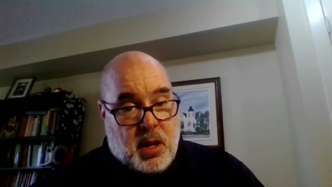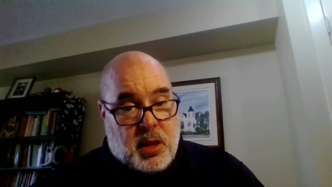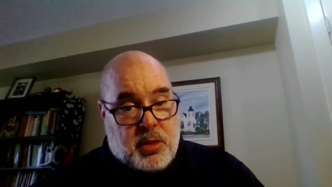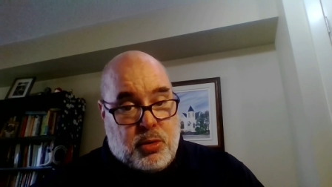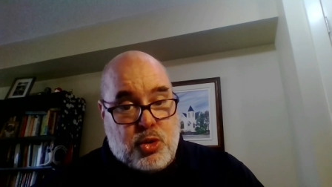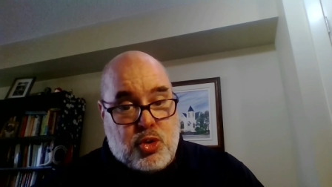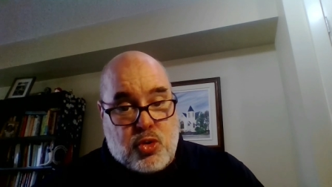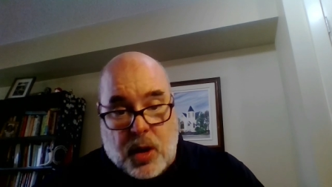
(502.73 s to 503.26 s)

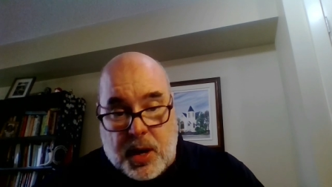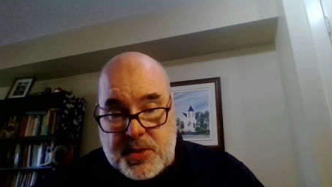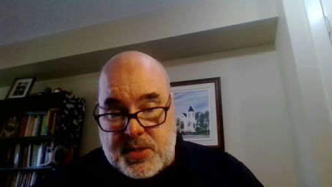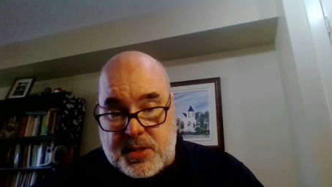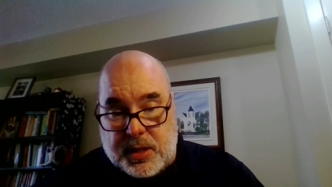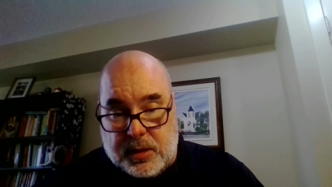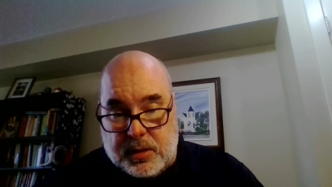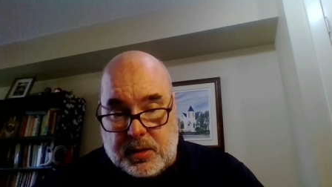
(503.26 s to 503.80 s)
through
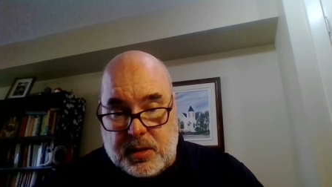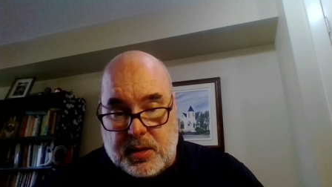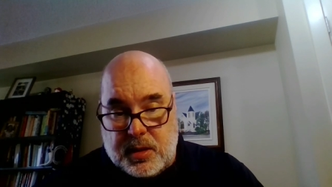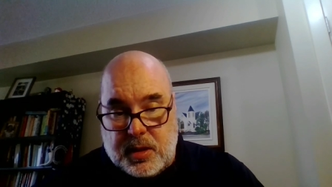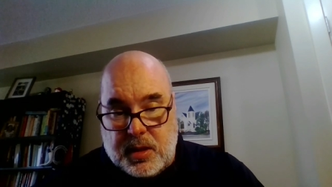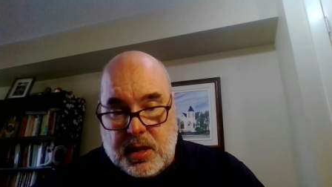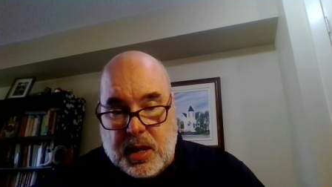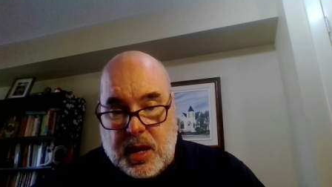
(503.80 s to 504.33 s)
trusting
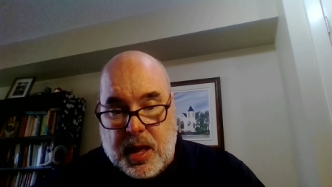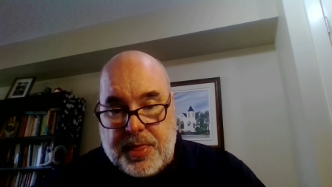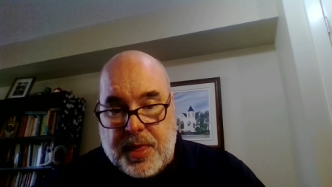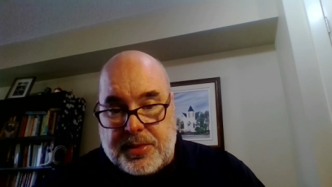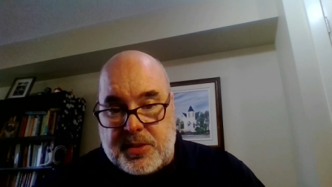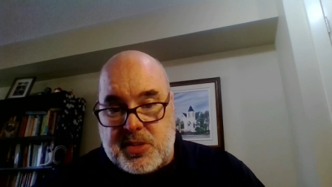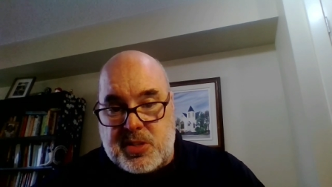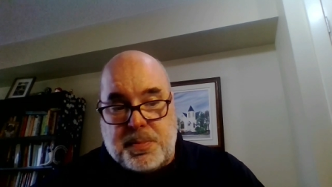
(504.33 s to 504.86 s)

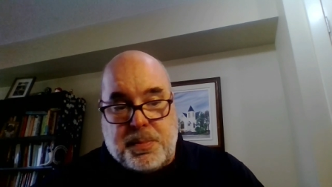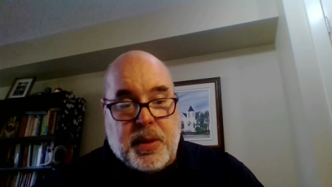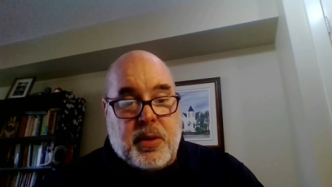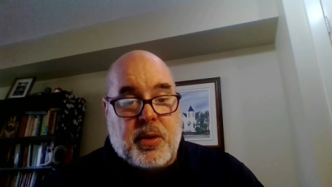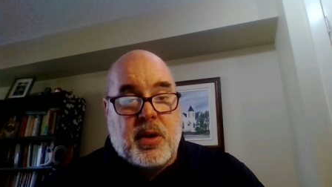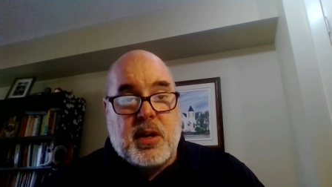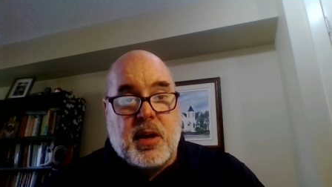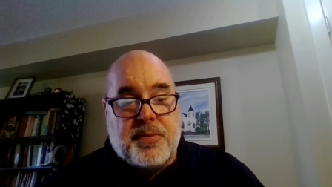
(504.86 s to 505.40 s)
that the
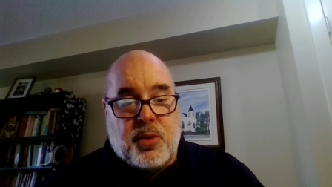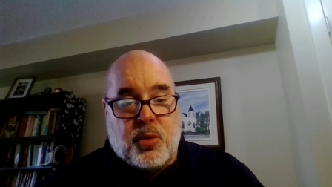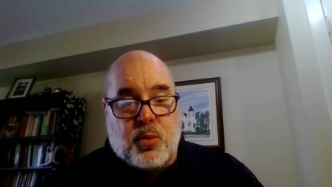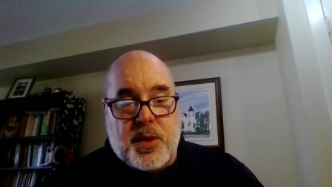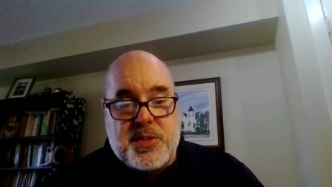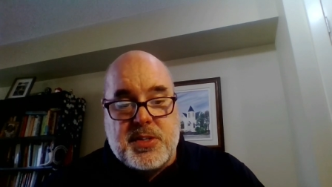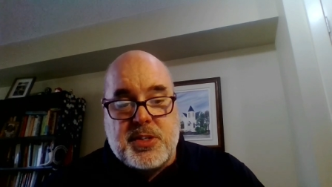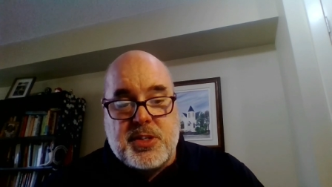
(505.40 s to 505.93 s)
Spirit of the
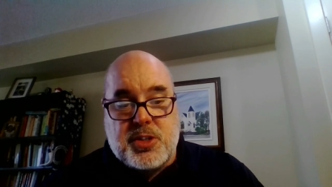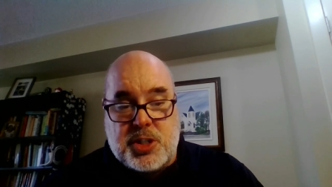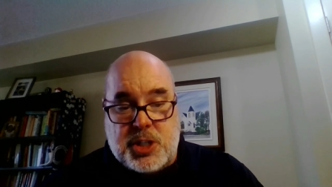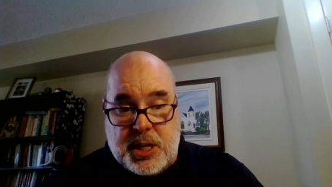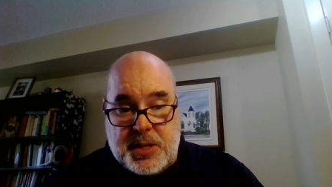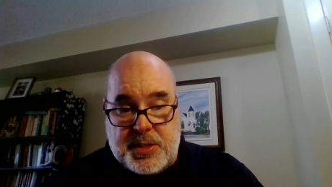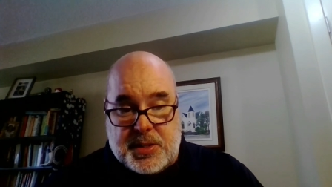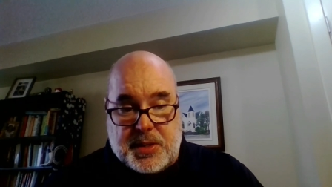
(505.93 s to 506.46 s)
risen
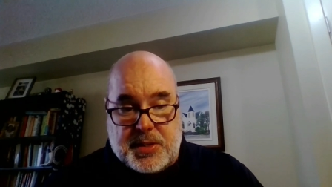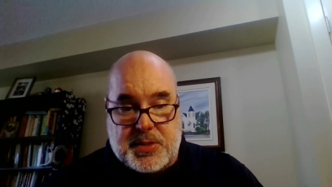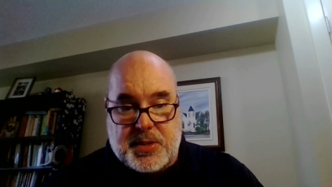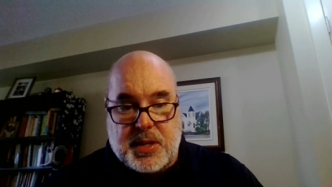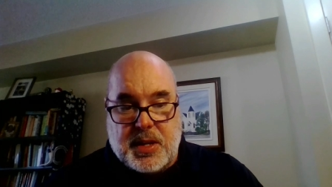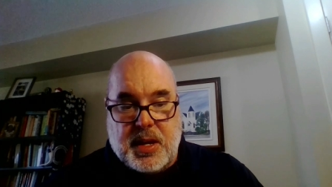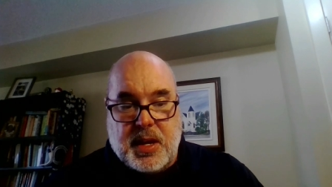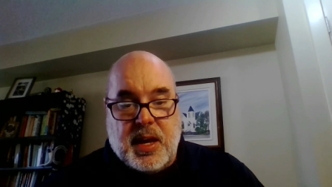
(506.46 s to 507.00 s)
Jesus
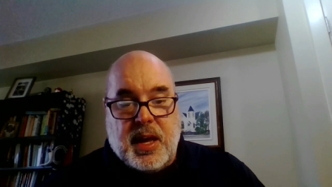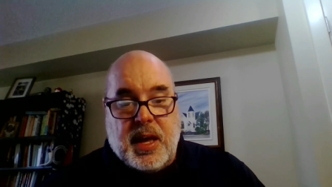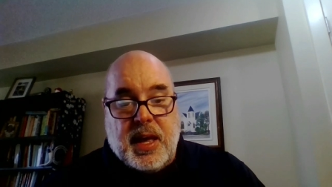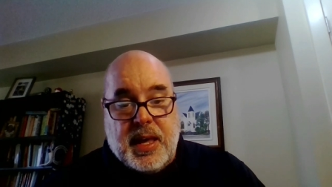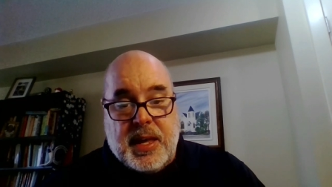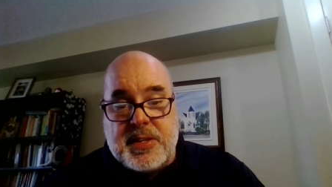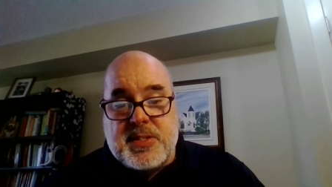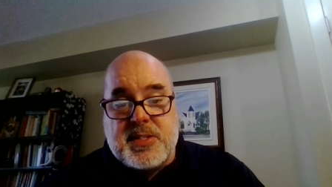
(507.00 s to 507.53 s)

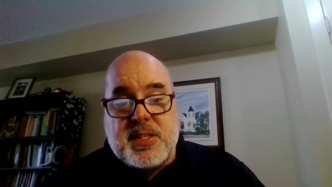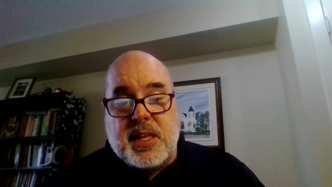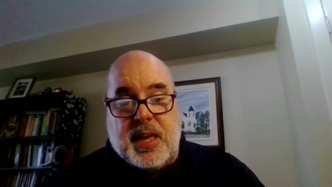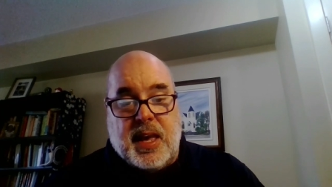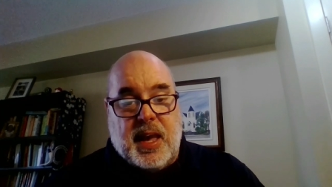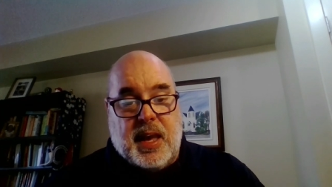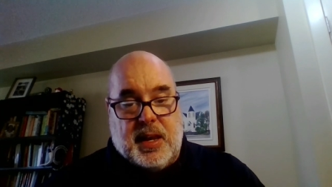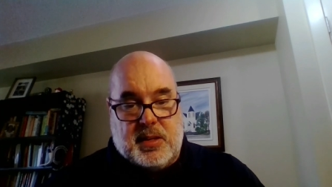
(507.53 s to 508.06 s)
is the
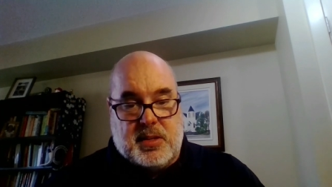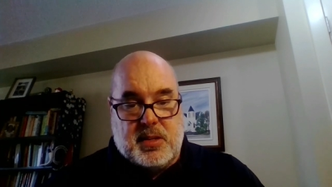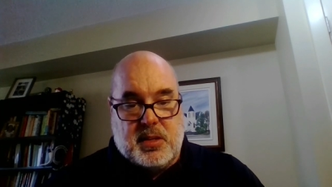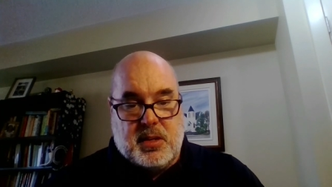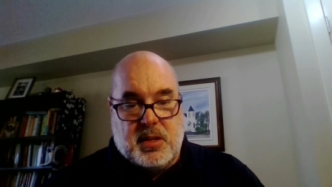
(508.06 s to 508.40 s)
gate